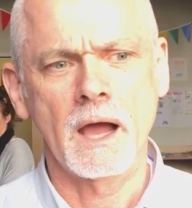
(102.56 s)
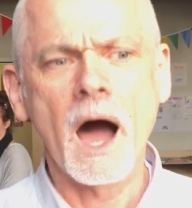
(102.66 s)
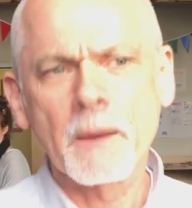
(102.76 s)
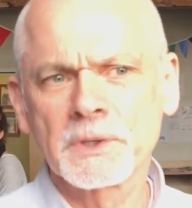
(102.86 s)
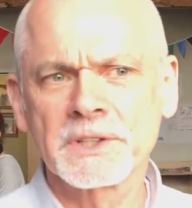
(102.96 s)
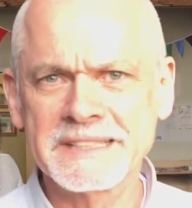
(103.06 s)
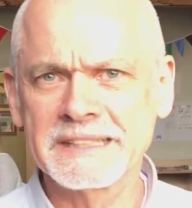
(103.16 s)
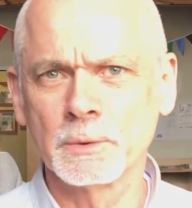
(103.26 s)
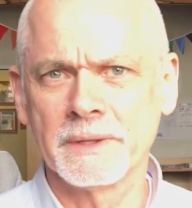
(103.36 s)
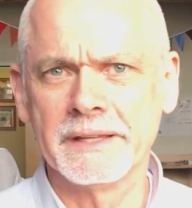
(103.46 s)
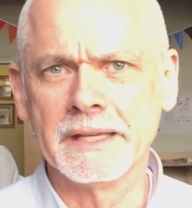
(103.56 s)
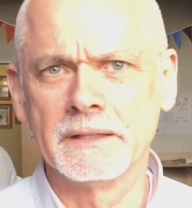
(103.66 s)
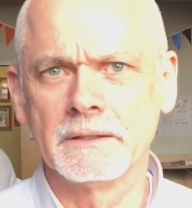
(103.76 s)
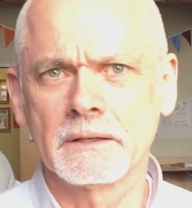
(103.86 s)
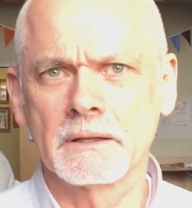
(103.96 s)
I want to deal with it.
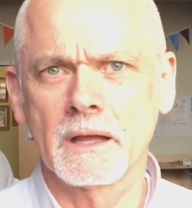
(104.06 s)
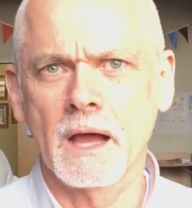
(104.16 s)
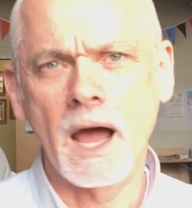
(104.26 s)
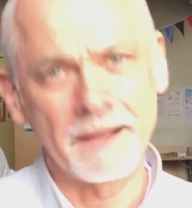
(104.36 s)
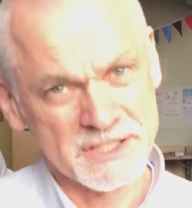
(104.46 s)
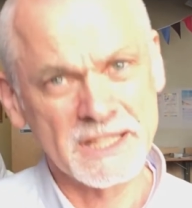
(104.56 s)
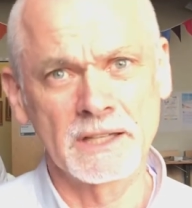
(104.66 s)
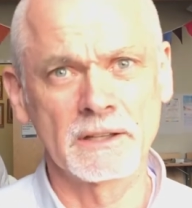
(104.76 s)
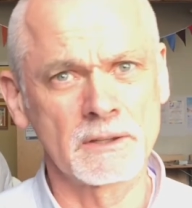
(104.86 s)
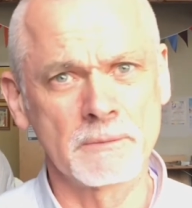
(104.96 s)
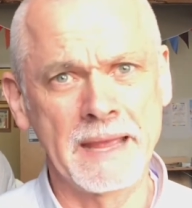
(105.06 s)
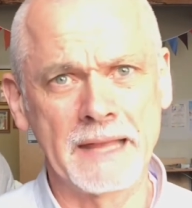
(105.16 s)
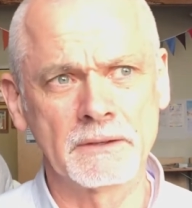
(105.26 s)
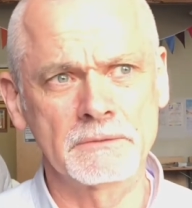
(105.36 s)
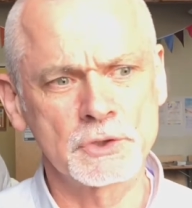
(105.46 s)
I've seen a lot of
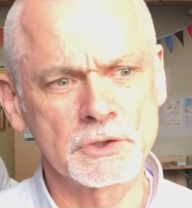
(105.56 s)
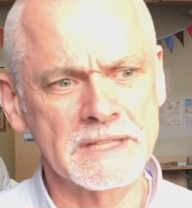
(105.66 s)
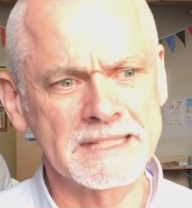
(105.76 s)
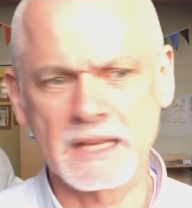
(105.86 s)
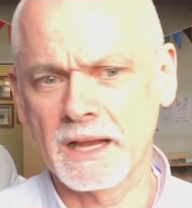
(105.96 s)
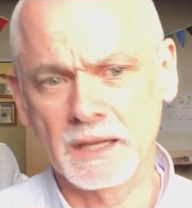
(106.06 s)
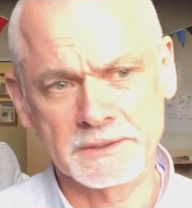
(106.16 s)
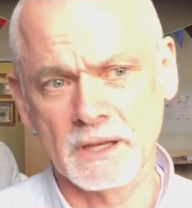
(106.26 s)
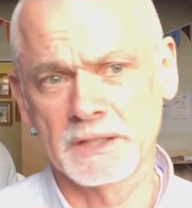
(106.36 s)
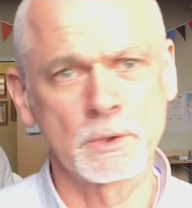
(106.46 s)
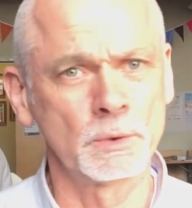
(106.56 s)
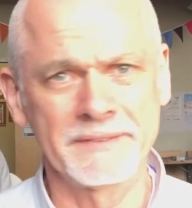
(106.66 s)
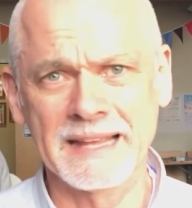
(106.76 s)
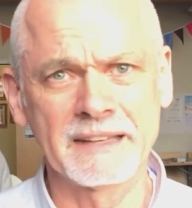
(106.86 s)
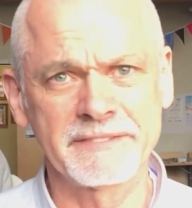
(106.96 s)
men, I call
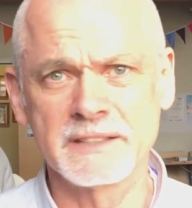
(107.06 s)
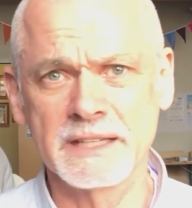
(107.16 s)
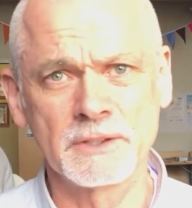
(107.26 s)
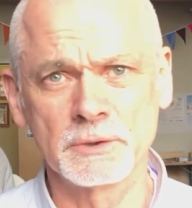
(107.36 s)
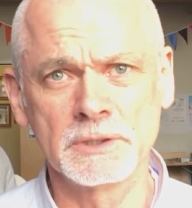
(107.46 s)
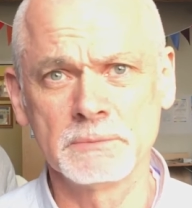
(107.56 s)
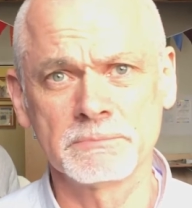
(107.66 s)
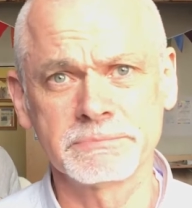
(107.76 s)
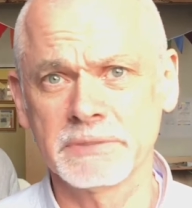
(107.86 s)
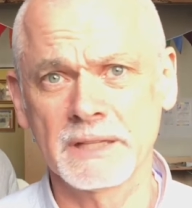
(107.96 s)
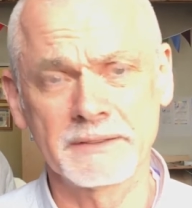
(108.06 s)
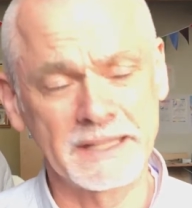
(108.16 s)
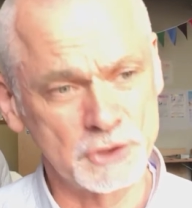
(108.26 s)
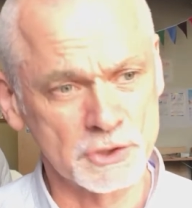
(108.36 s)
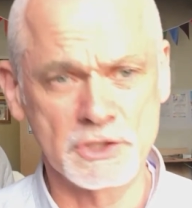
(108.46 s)
it the elephant in the room. They
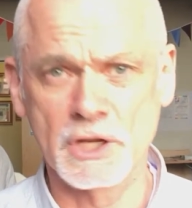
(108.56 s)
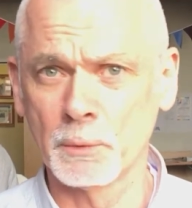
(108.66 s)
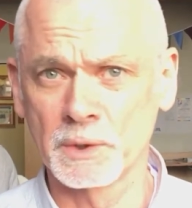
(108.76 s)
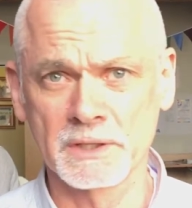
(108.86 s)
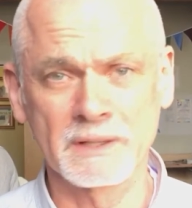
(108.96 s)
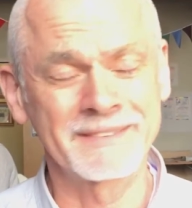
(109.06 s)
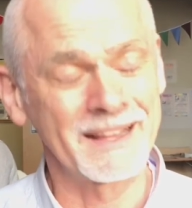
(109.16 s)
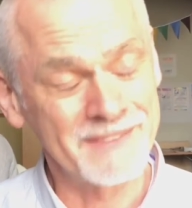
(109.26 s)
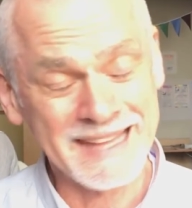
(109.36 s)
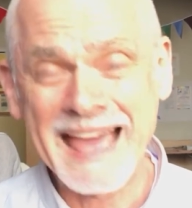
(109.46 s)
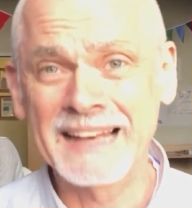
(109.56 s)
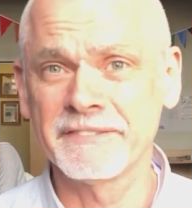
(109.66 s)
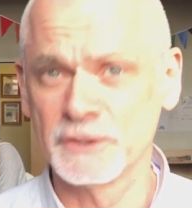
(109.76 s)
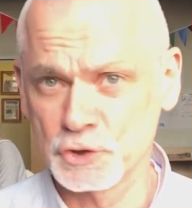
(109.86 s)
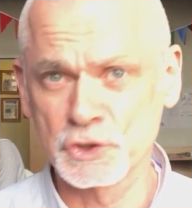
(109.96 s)
just don't want to, the
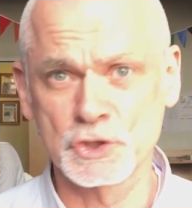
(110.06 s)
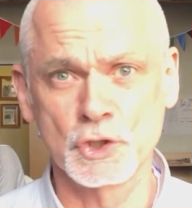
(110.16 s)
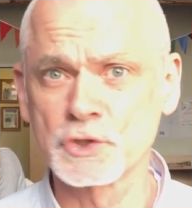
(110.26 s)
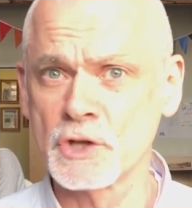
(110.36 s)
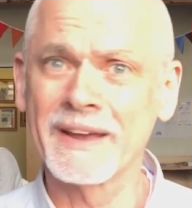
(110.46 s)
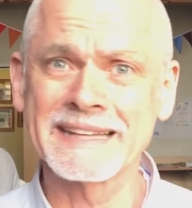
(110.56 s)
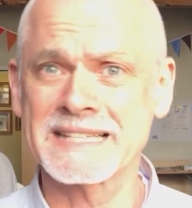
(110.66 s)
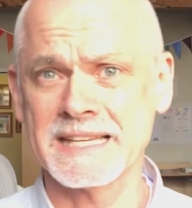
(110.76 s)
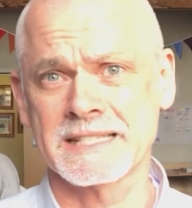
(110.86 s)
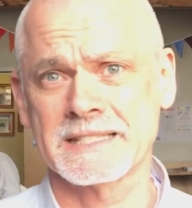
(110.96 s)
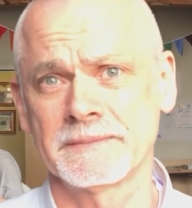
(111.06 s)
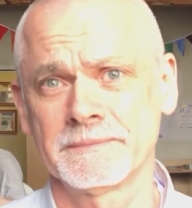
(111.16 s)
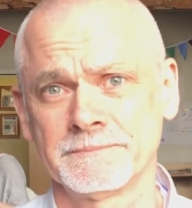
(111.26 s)
elephant just does not exist.